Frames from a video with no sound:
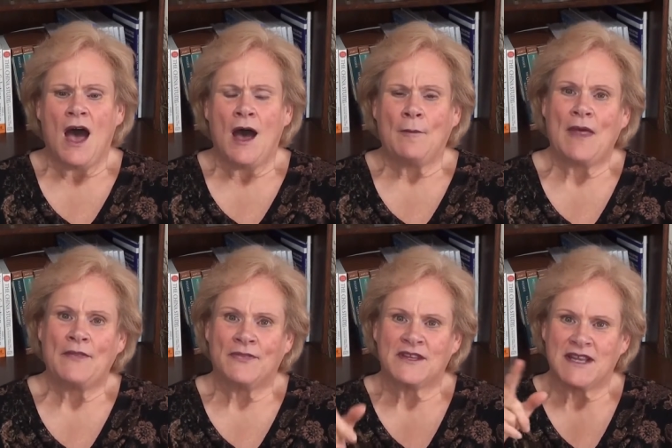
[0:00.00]
um,
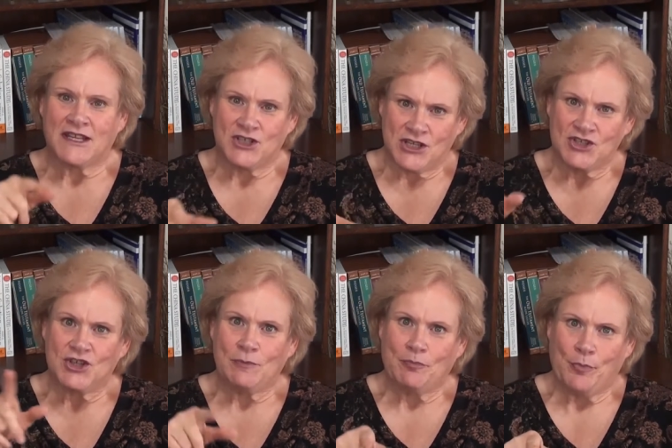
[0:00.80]
the
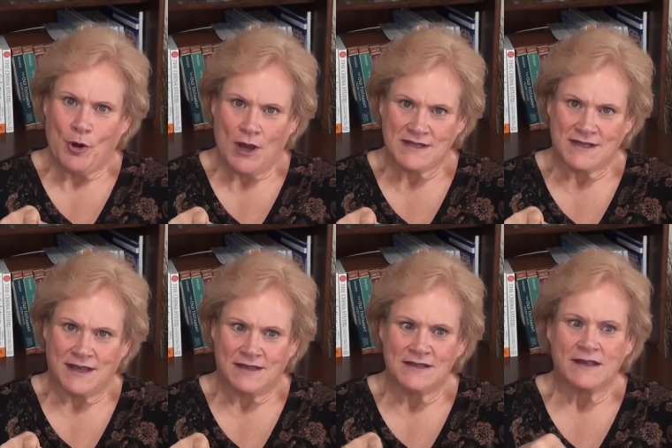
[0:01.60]
digestion
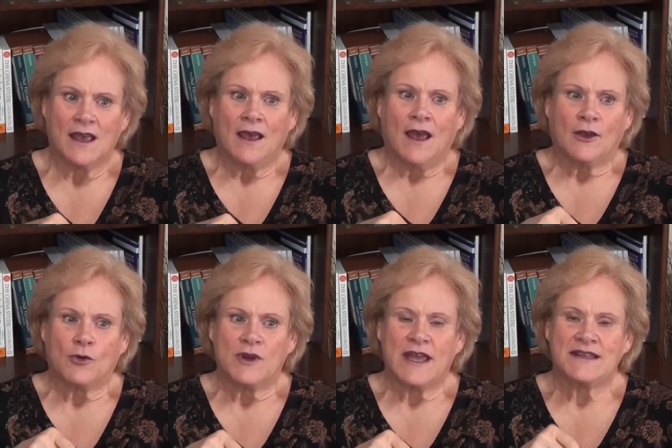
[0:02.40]
process
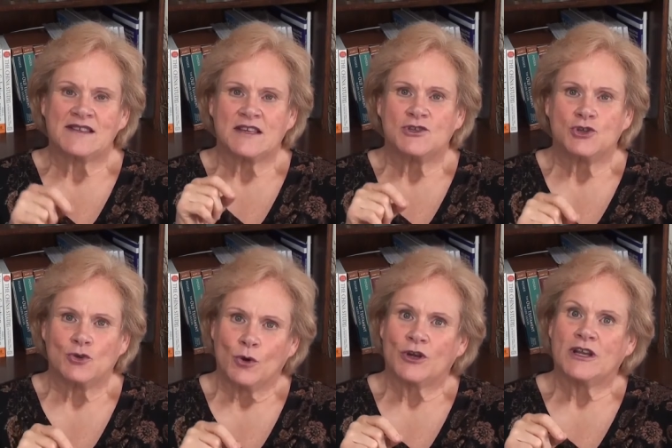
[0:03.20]
creates
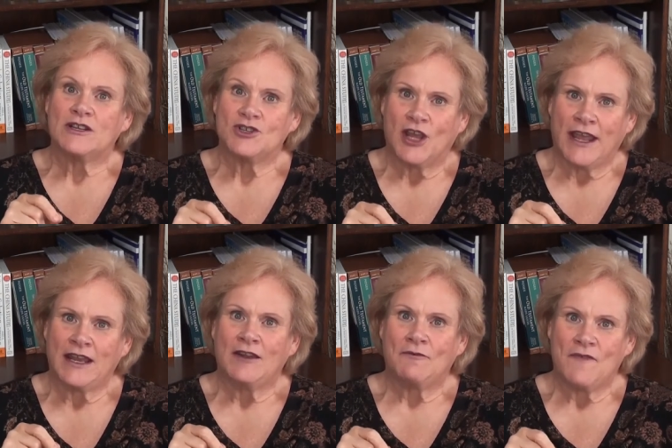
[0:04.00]
short
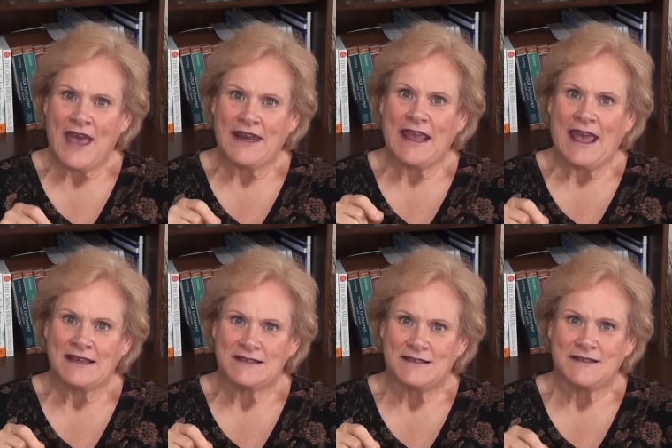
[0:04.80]
chain fatty
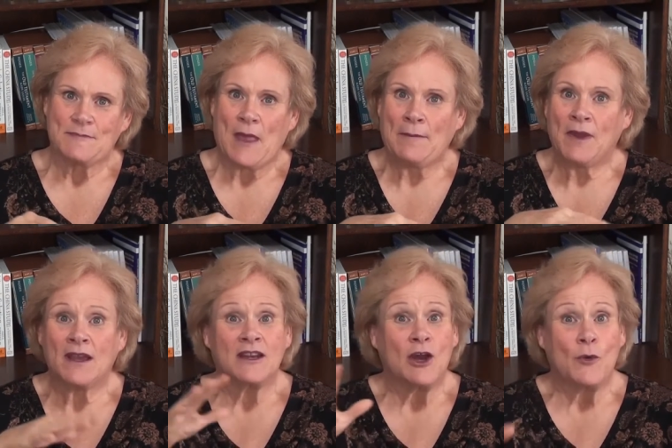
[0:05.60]
acids. I'm
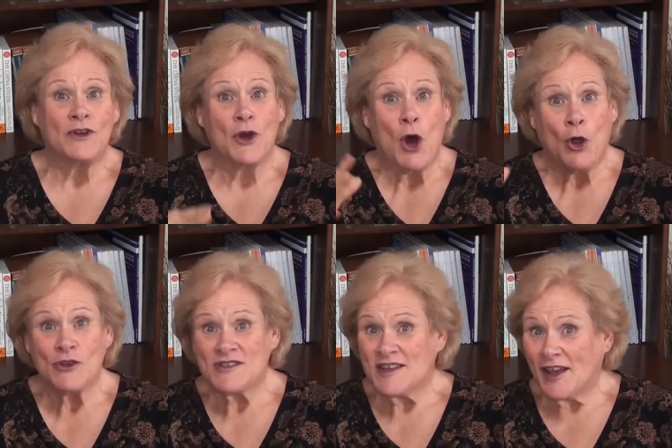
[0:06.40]
not going to go into all
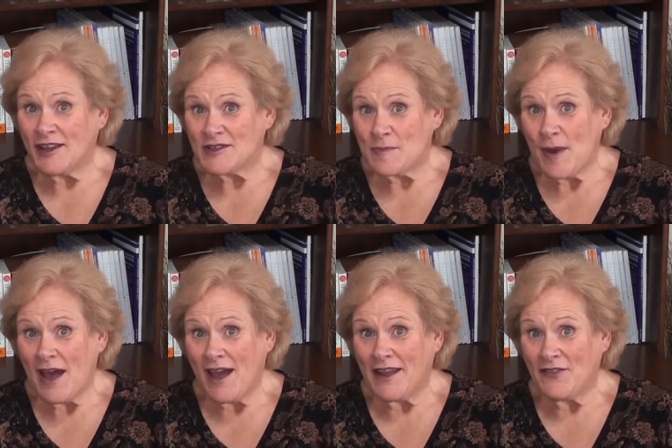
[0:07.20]
the science
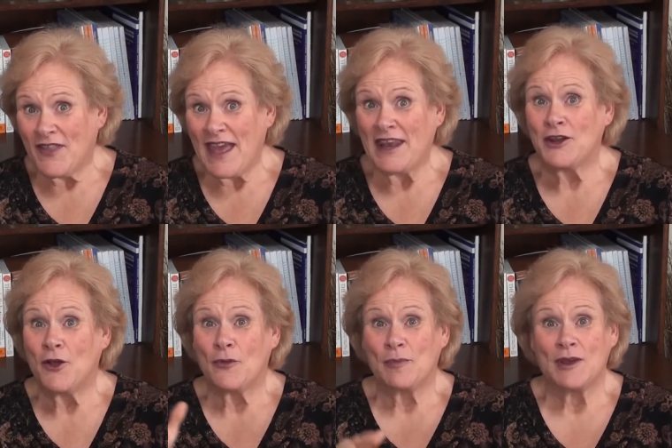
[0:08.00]
behind that and
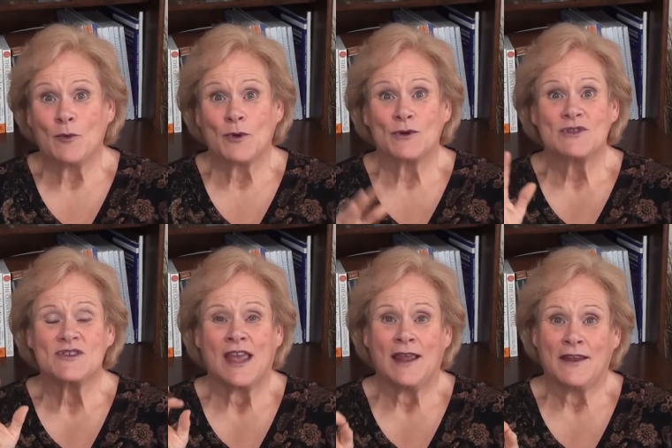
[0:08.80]
all the big
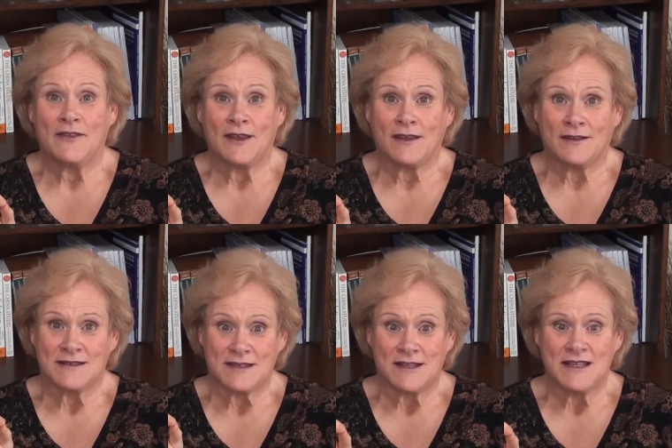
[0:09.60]
words and the
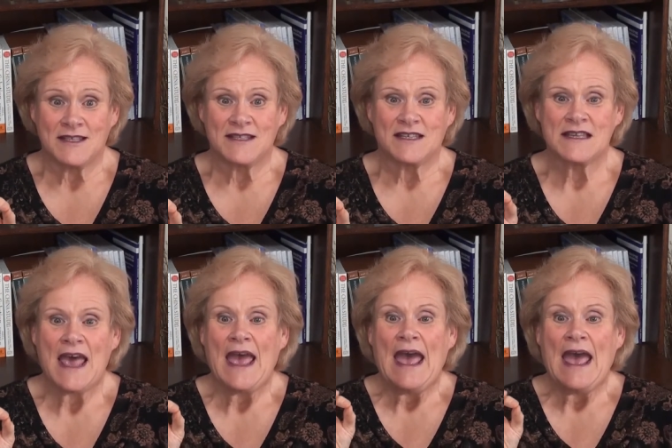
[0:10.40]
statistics.